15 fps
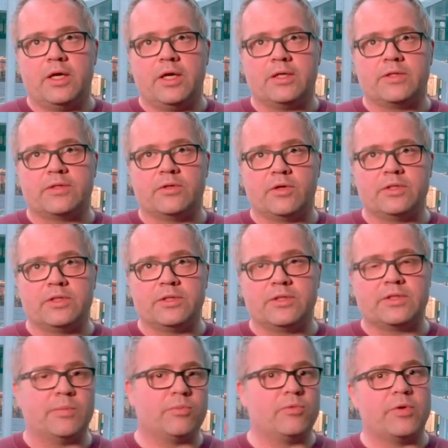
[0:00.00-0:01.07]
it's not the
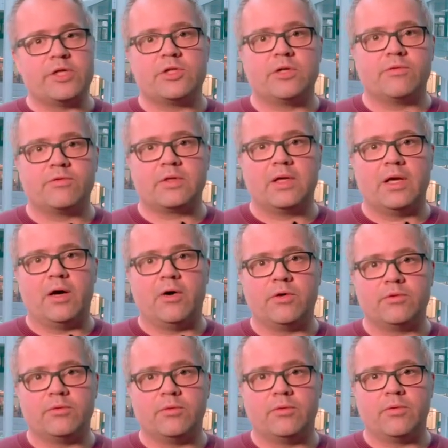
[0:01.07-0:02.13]
separation of
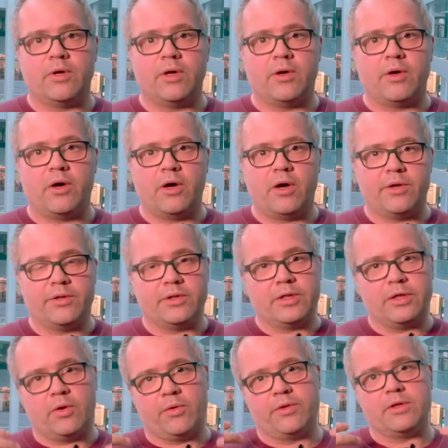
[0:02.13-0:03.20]
cloud uh, on
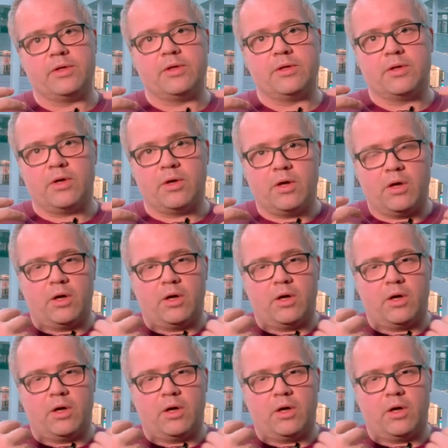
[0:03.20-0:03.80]
the on the uh,